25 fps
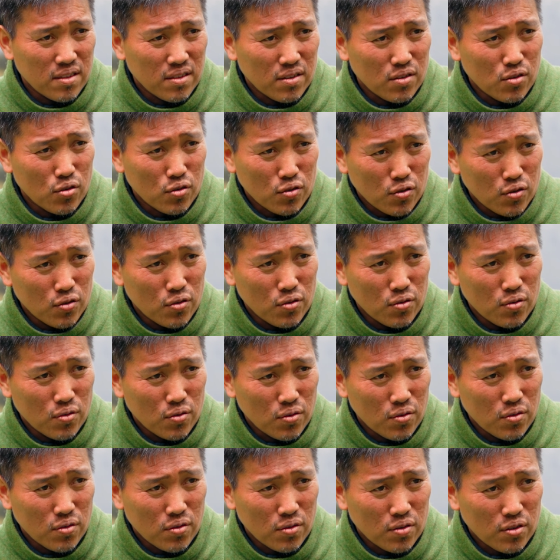your two
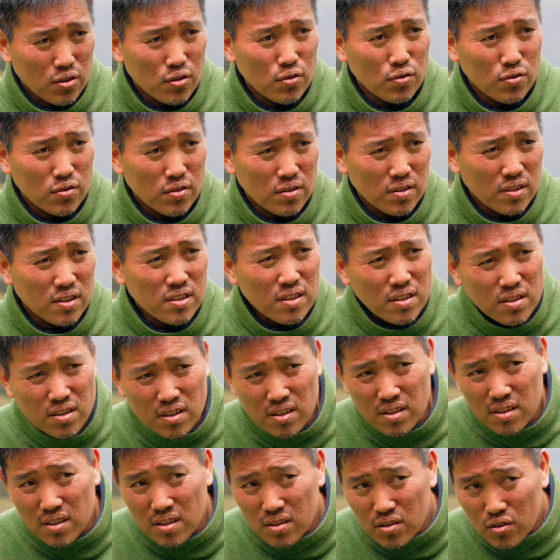children.
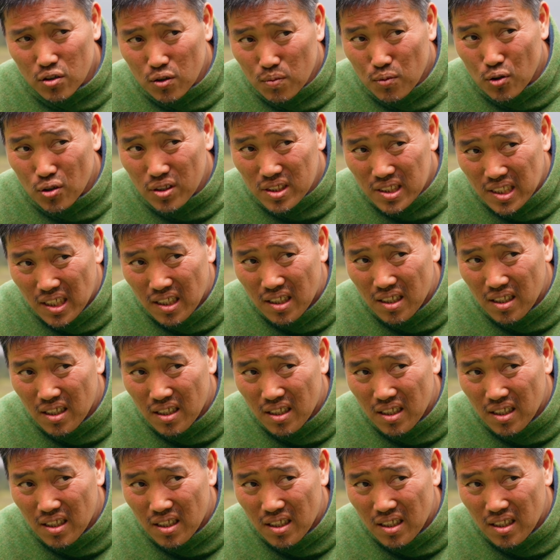Is it two boys?